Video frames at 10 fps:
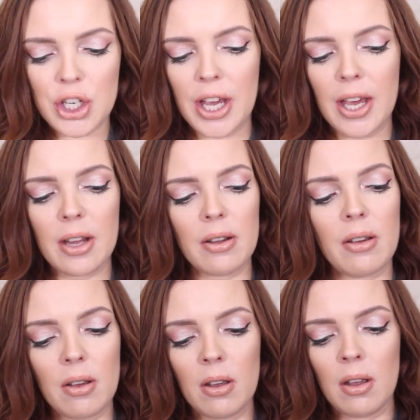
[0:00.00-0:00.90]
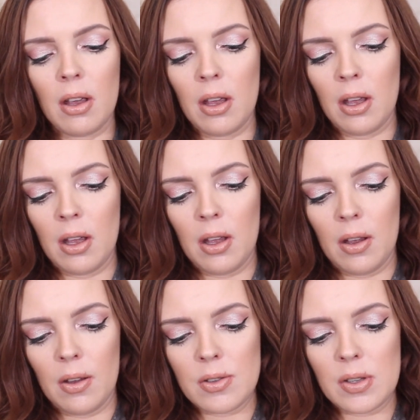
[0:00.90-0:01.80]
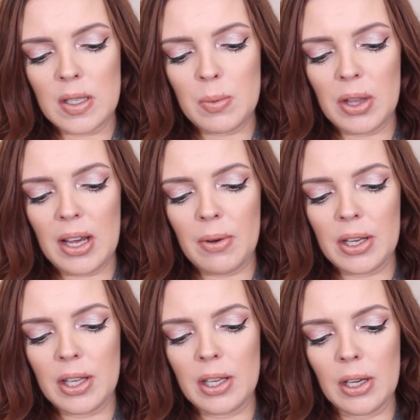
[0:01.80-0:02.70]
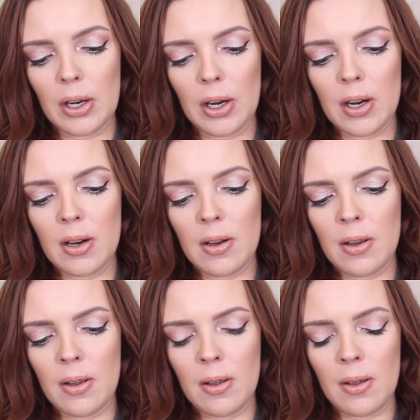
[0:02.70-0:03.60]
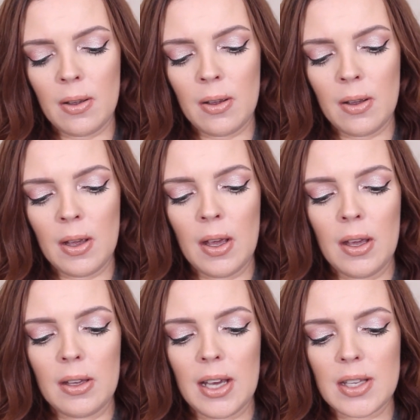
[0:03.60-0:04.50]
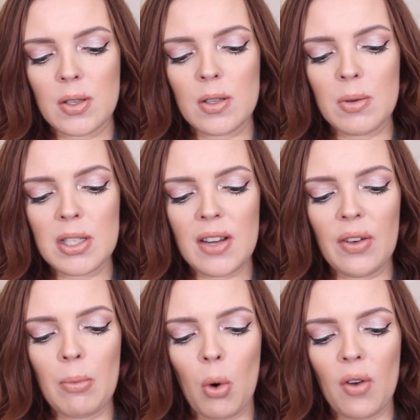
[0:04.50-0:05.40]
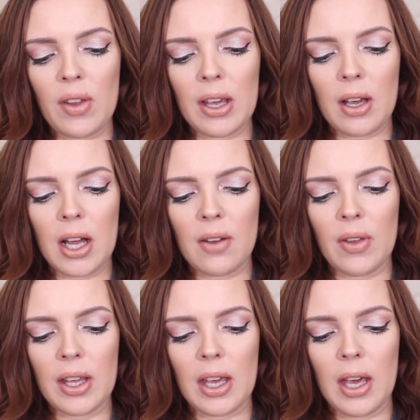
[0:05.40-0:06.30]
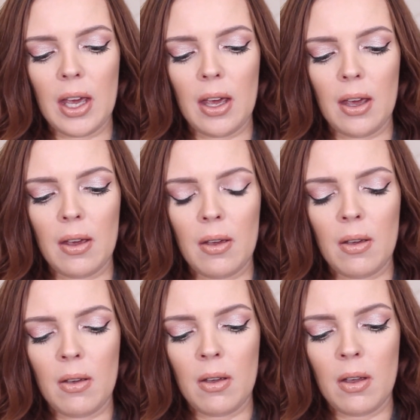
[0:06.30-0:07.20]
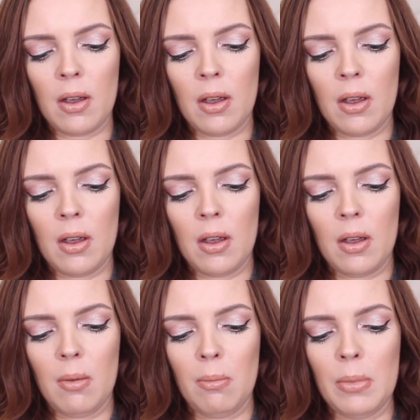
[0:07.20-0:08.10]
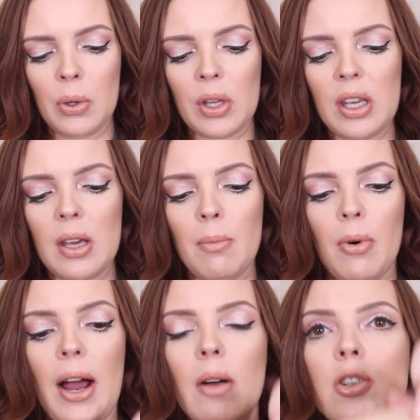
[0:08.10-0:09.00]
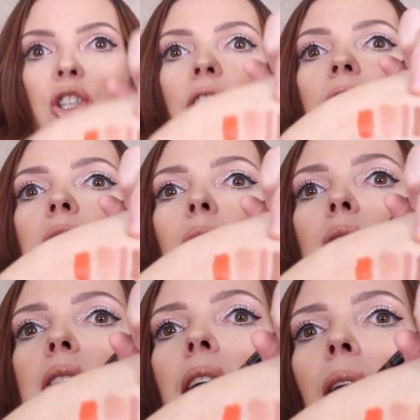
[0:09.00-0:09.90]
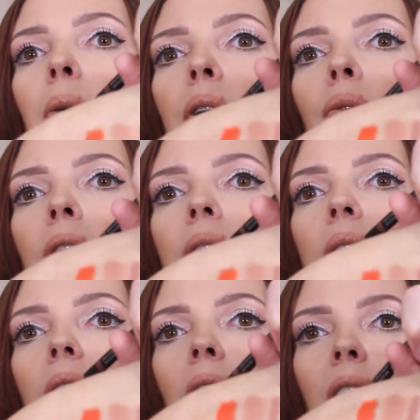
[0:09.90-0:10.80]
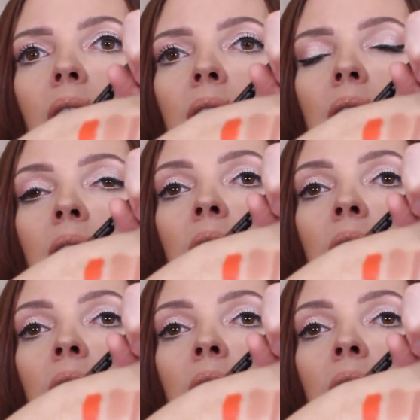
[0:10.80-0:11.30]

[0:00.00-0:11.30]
shade. So let's put that one here. Yeah, so this one's definitely more of like, kind of like a milky brown shade. So it's that one right there.